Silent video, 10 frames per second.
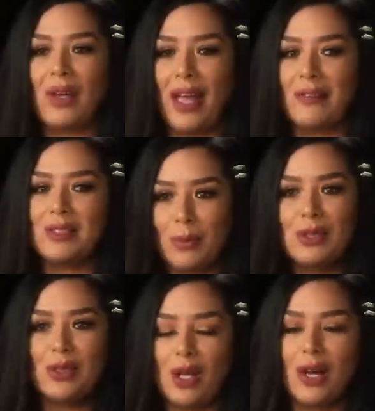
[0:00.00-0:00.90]
we have someone
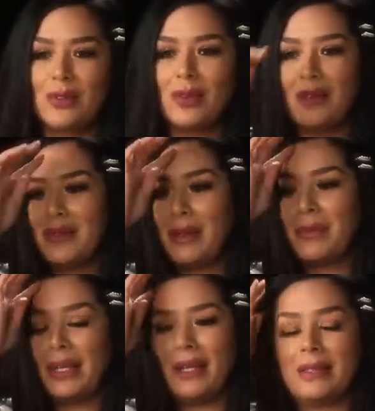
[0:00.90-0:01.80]
to talk to if
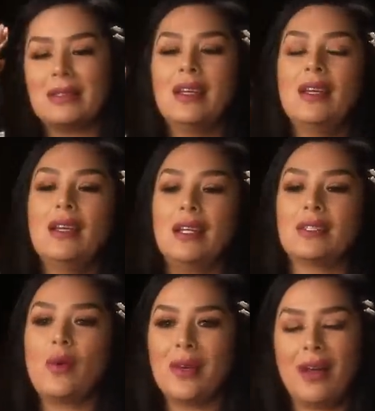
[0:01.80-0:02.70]
something is,
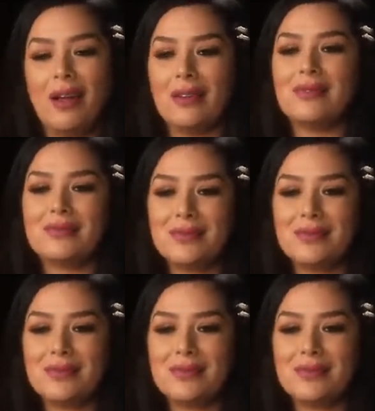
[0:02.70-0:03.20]
is going on.